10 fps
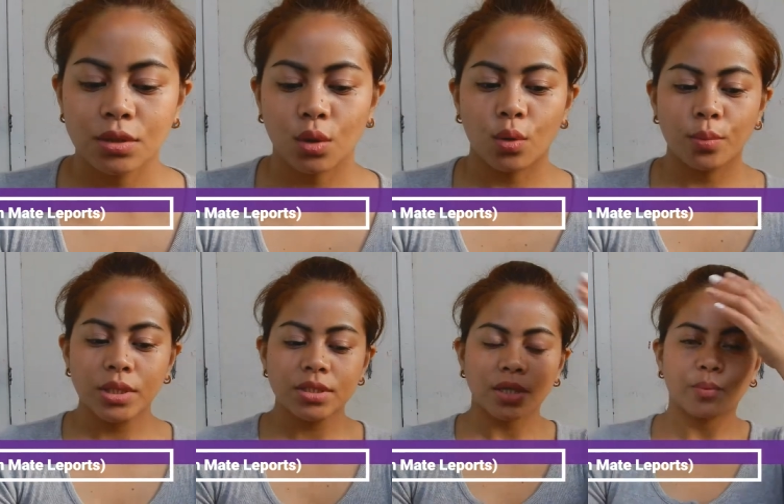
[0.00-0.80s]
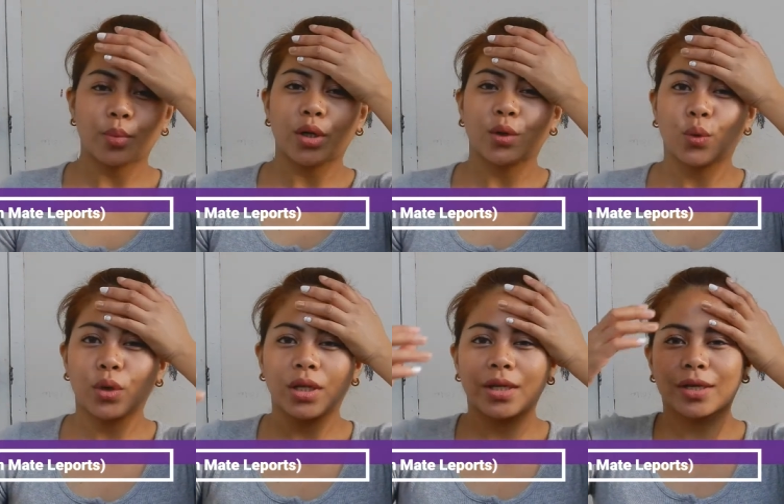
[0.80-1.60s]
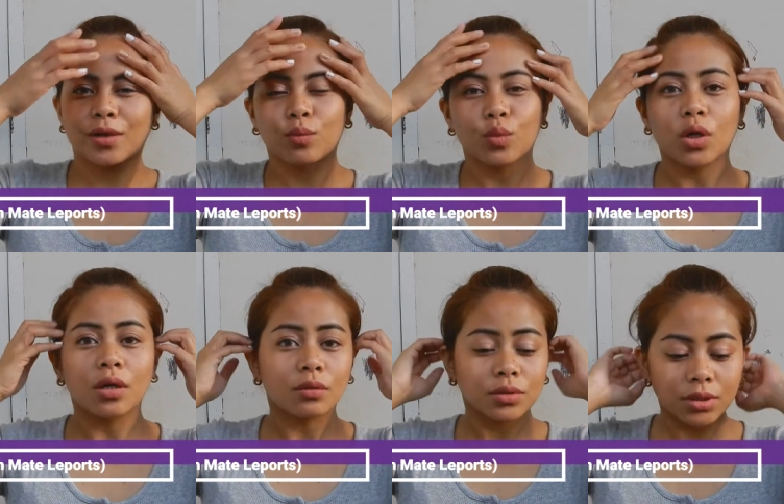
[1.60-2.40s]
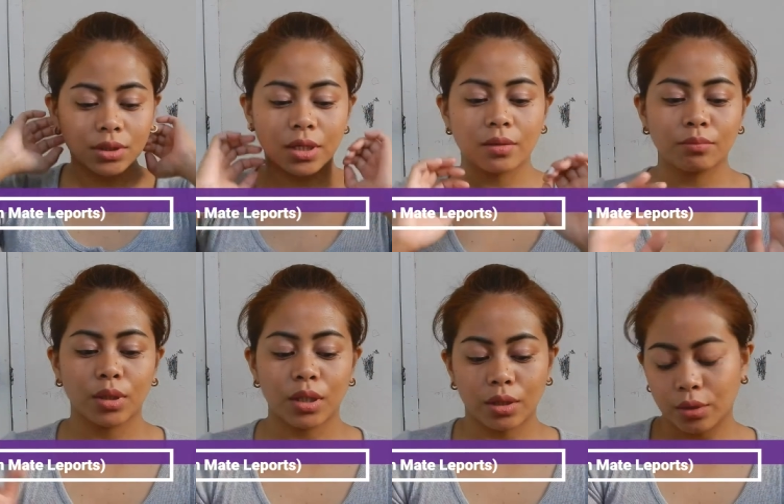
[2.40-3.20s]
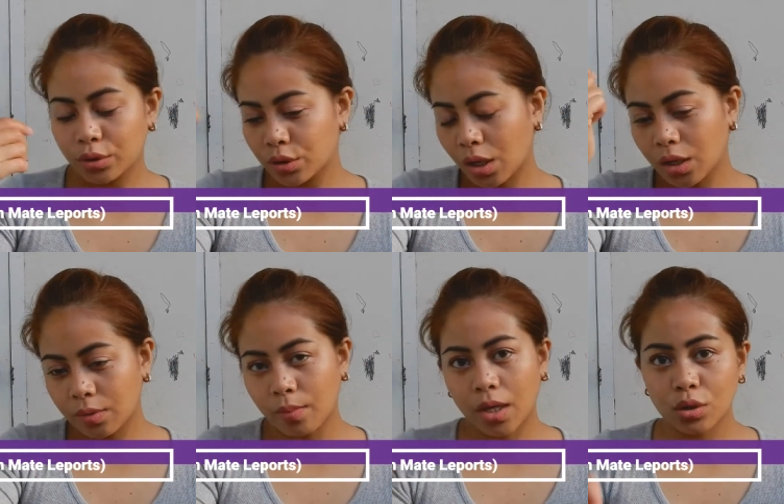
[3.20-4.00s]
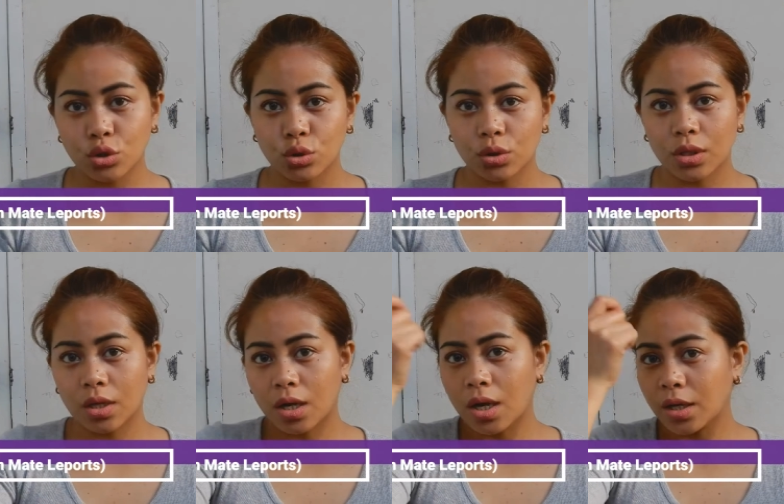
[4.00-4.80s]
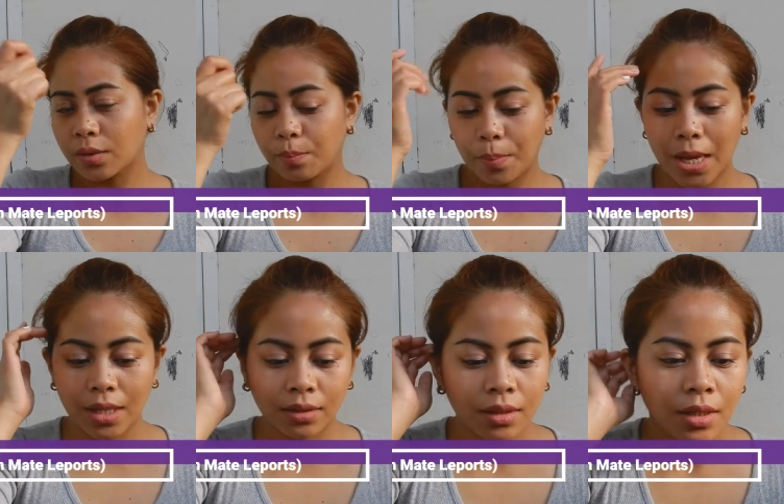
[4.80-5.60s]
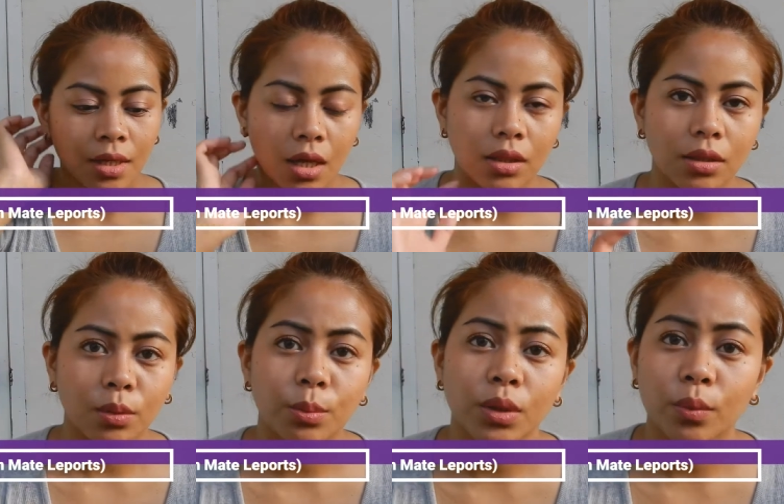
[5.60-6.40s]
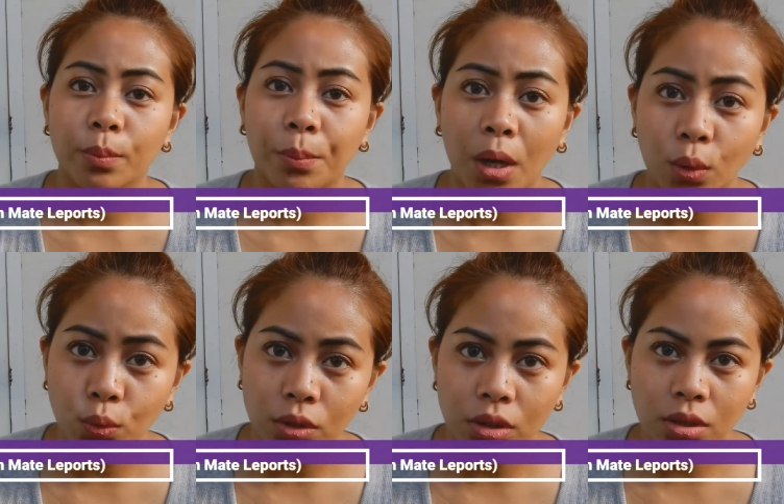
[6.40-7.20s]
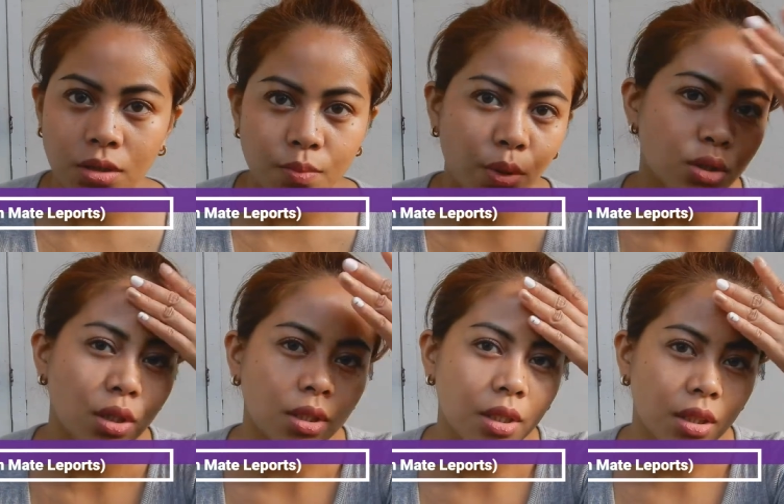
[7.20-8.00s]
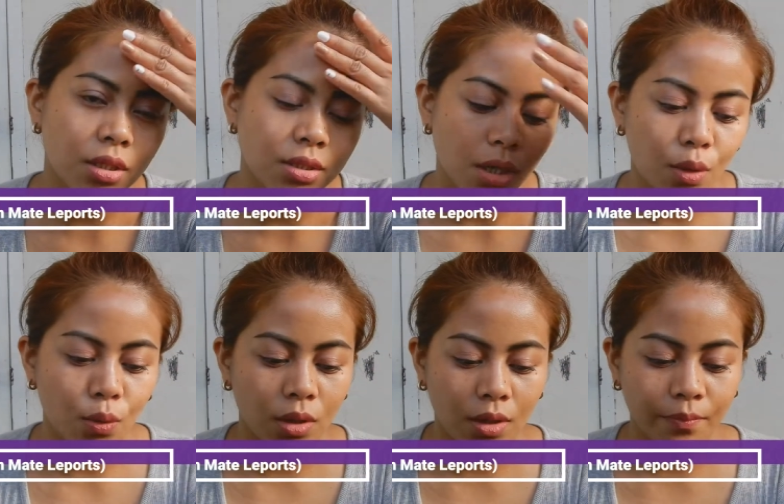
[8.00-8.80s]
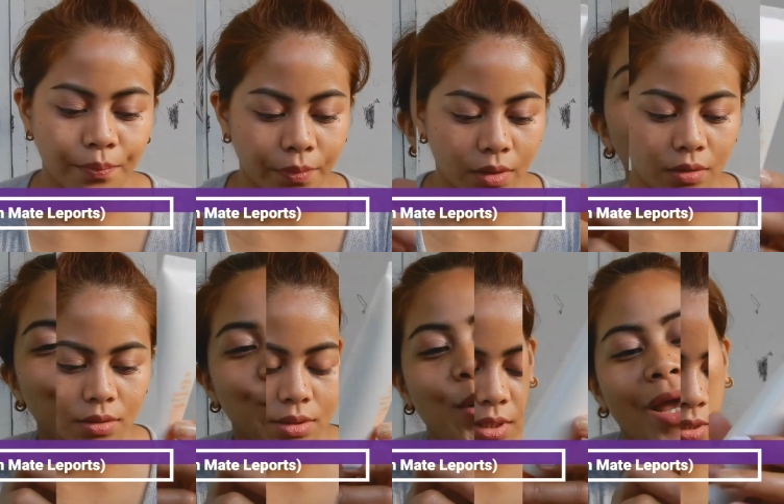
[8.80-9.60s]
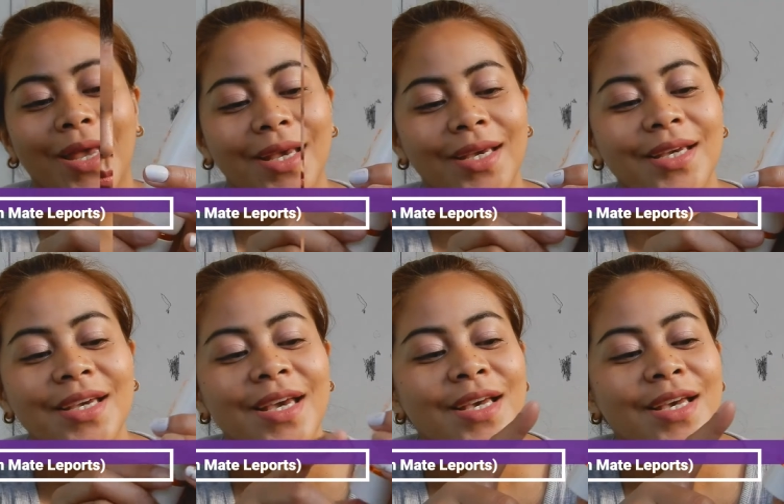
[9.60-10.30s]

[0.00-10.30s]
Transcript: so, minsan parang oily na yung mukha ko tingnan, but I, I make sure that I pat a little bit of powder, especially in this area. Anyway,